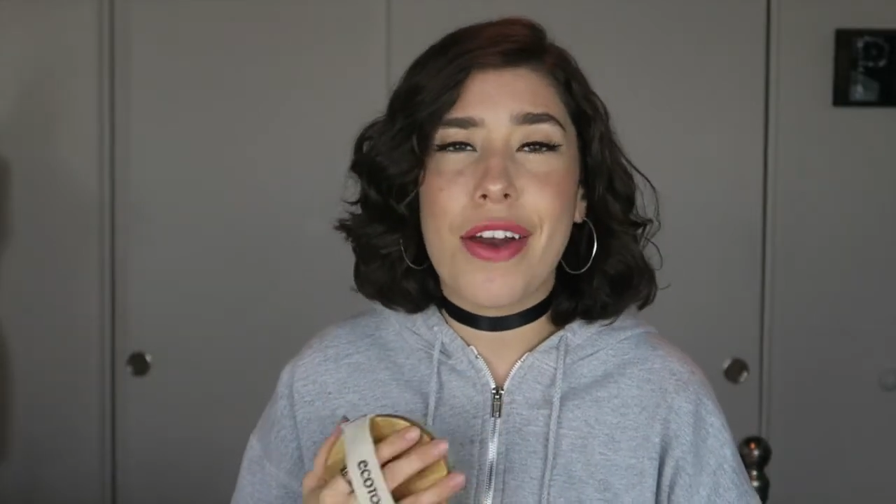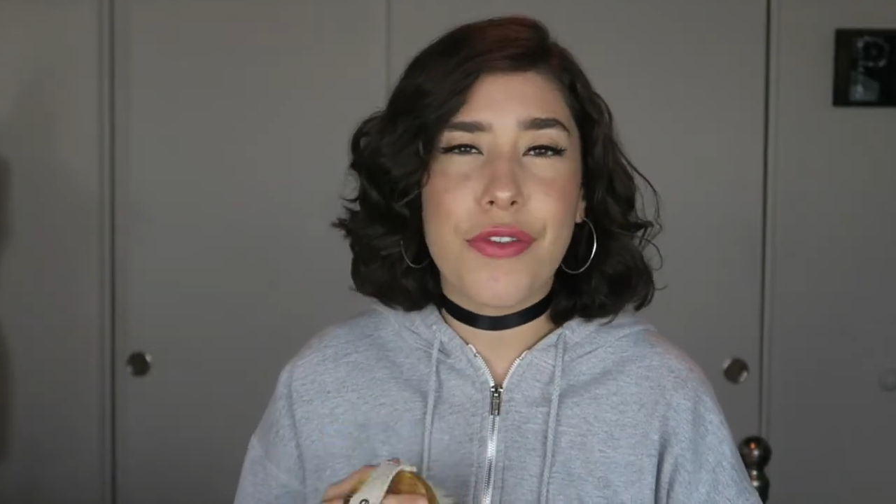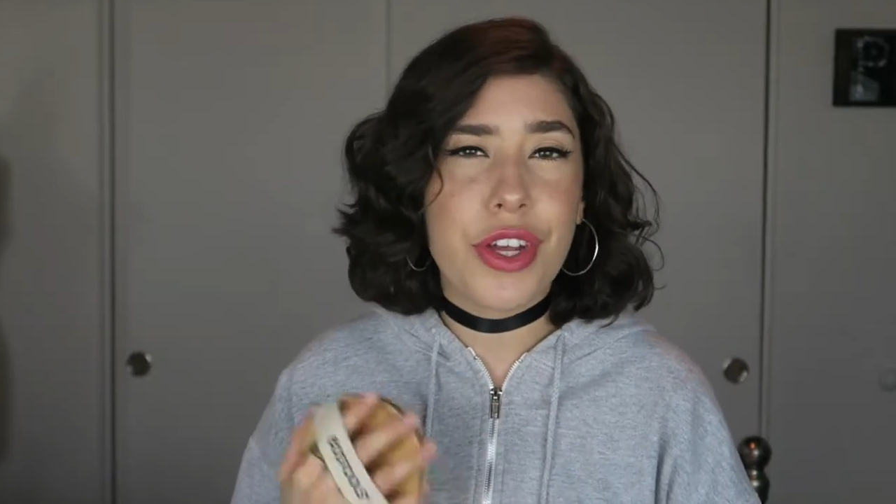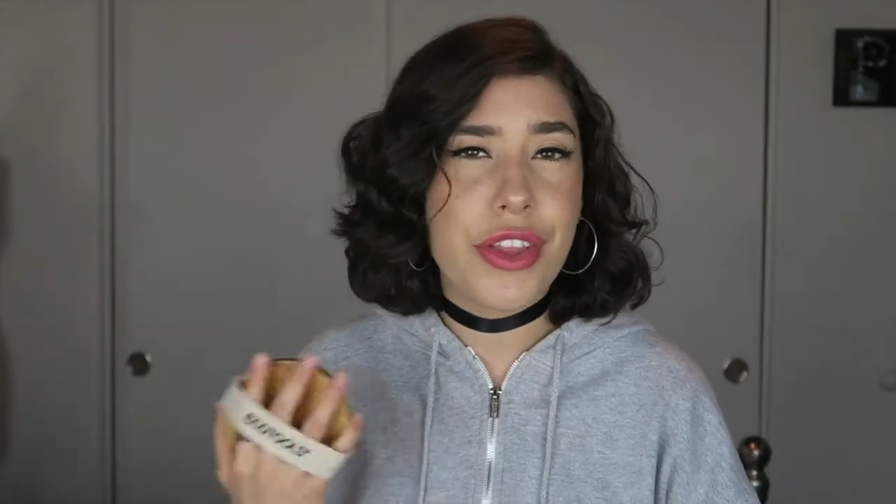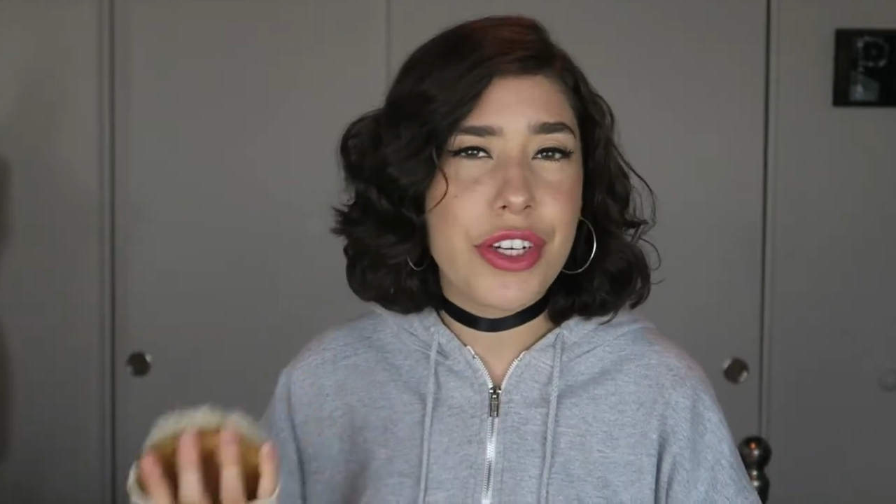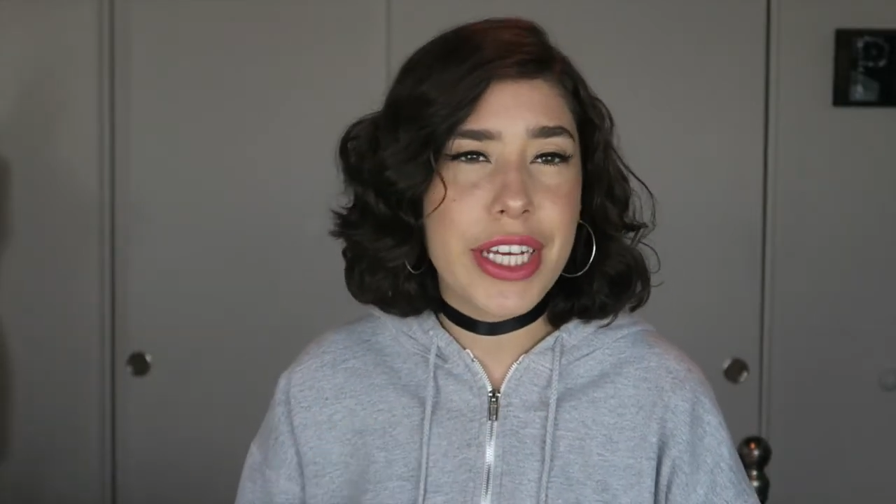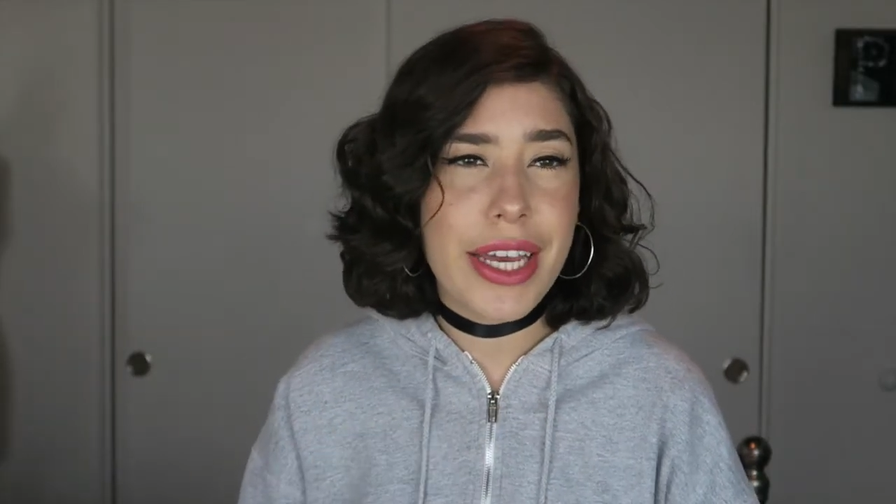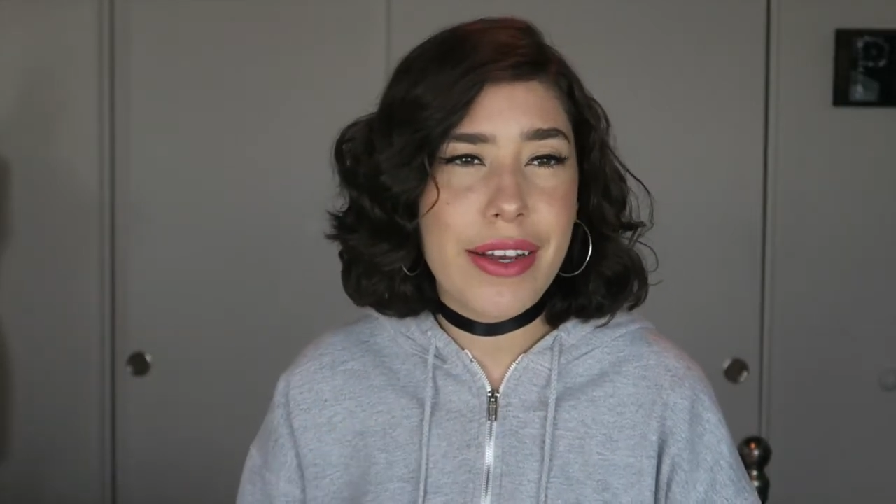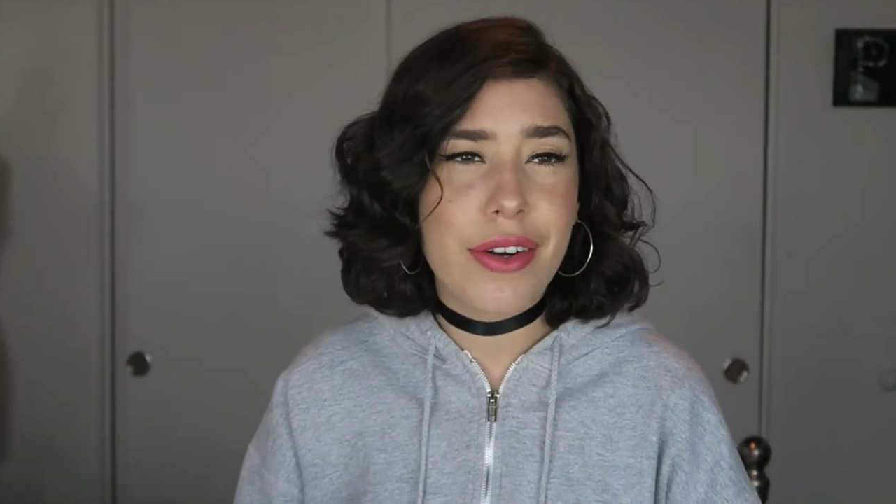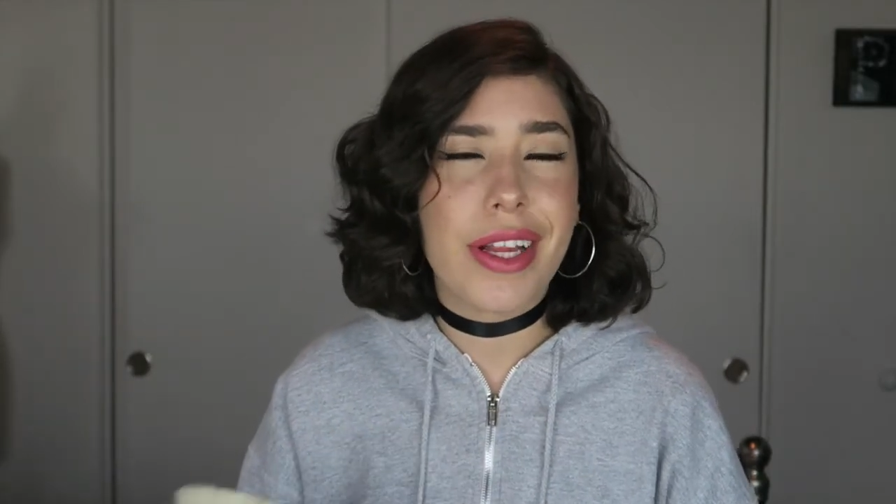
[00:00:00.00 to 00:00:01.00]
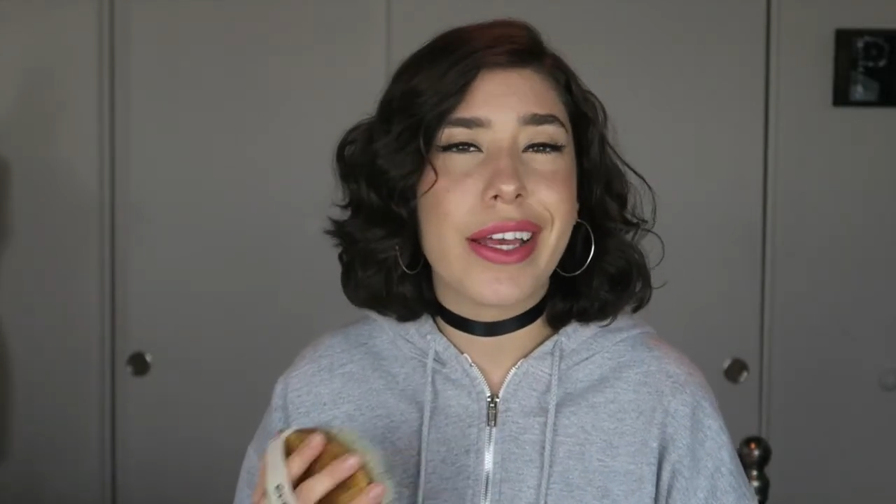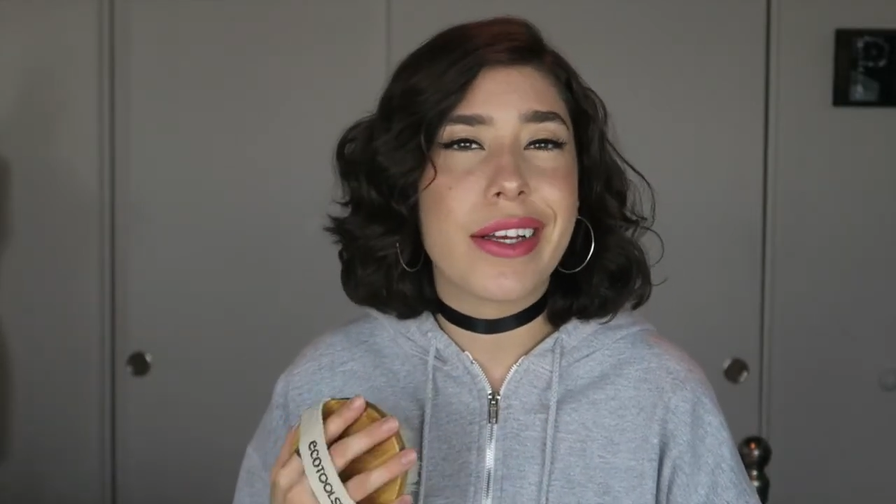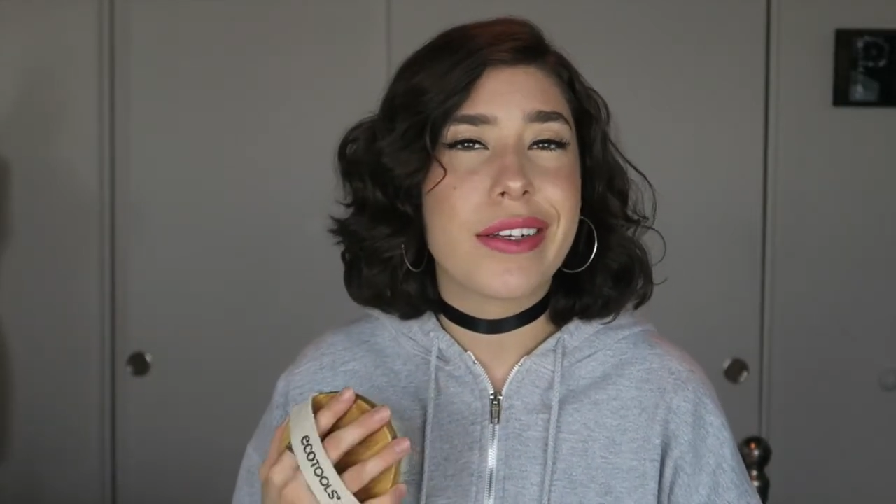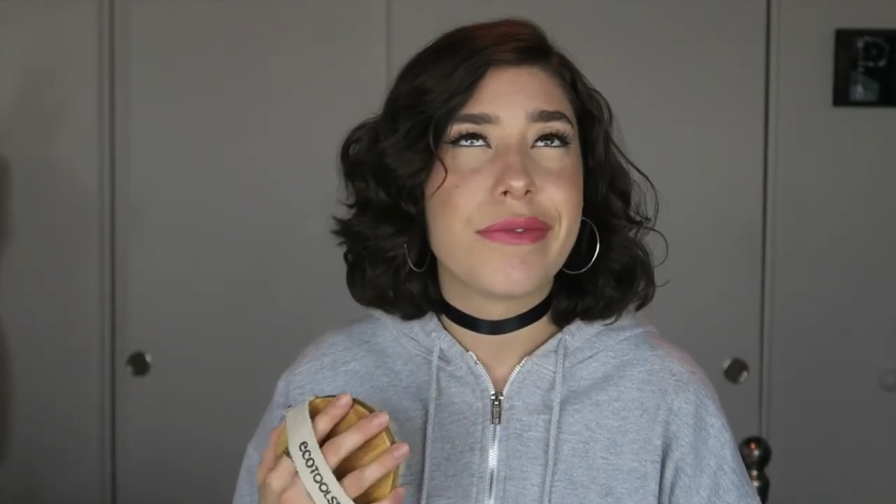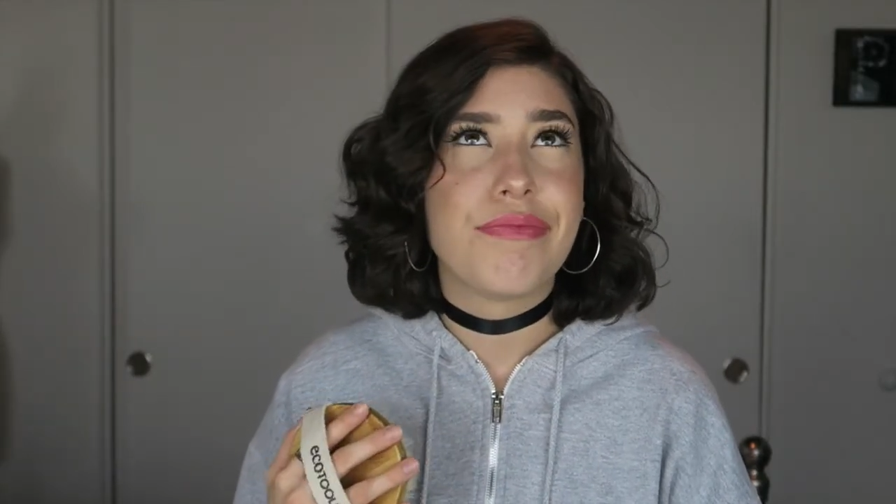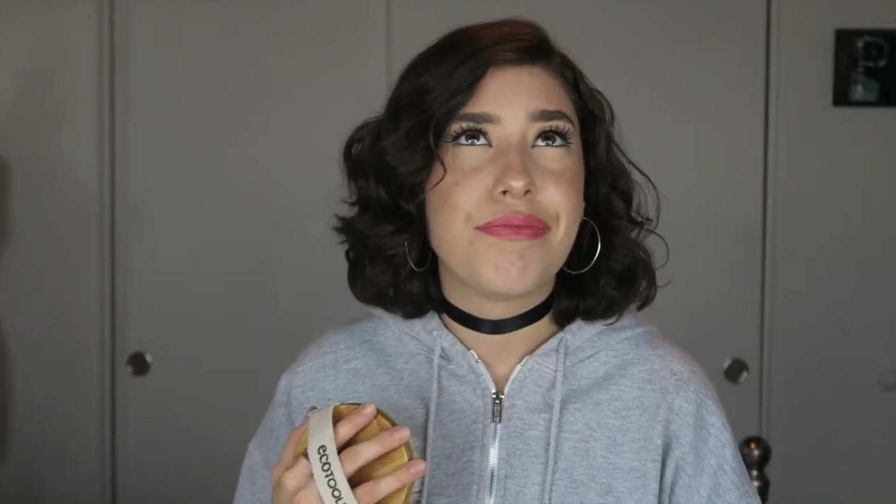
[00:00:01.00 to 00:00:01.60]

every other day, or like